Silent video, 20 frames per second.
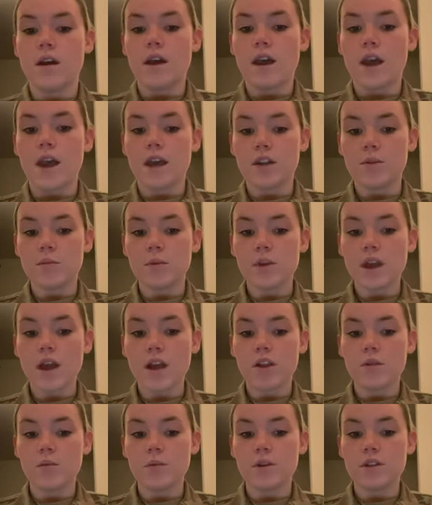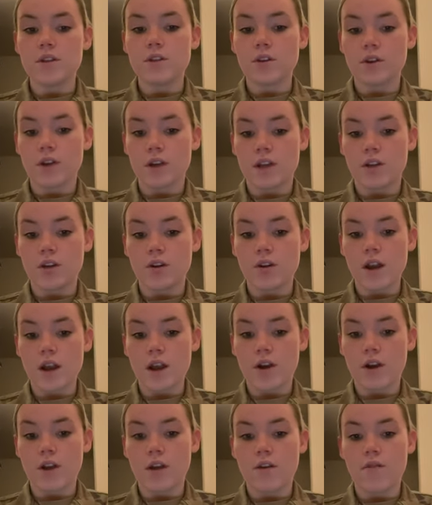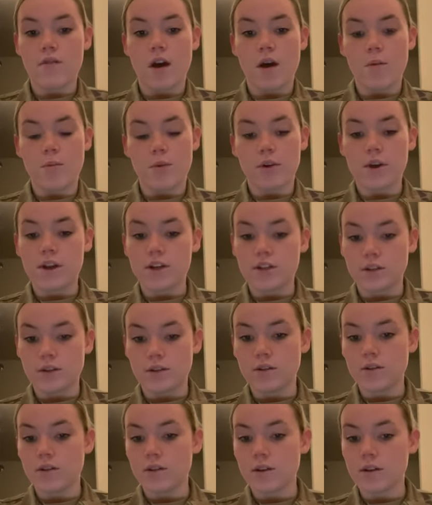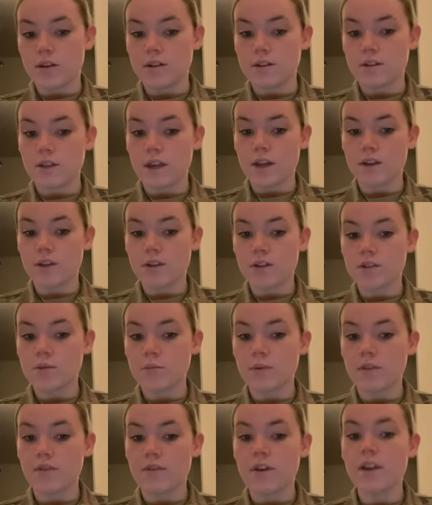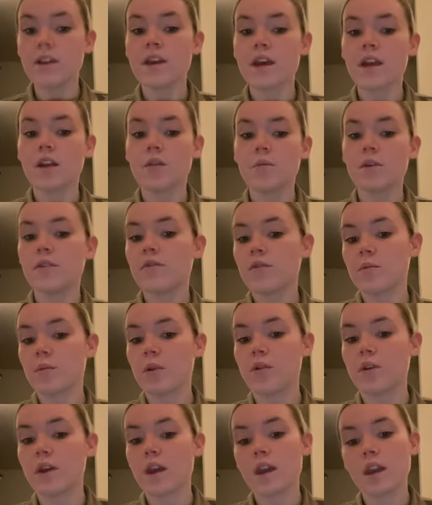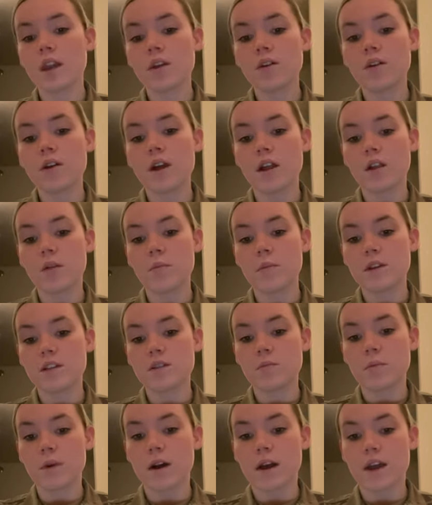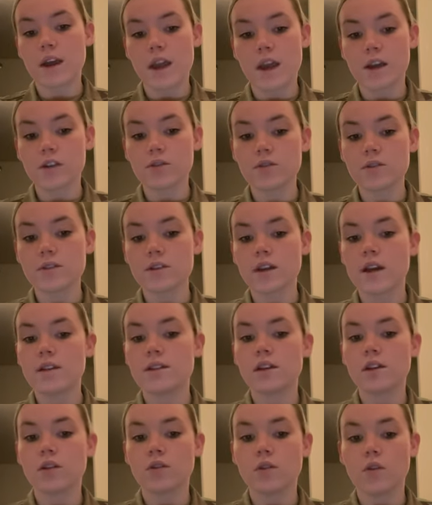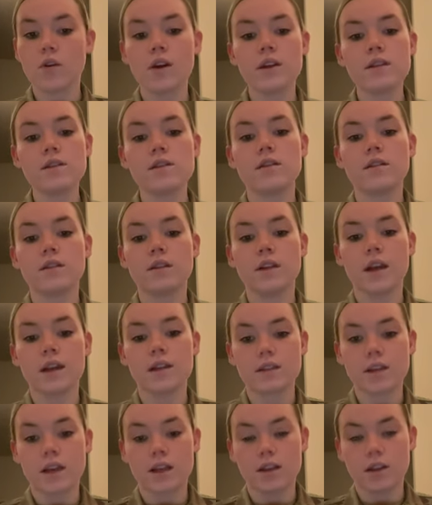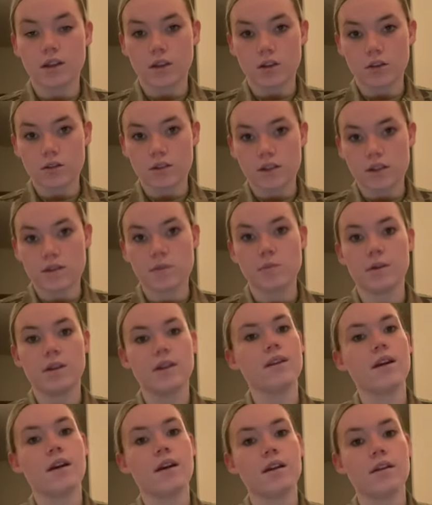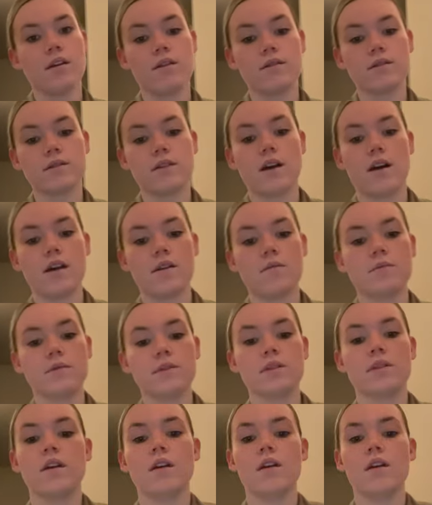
Enemy elements are in your area of operation. Standards prevent enemy from locating your element by exercising noise, light, and litter discipline at all times.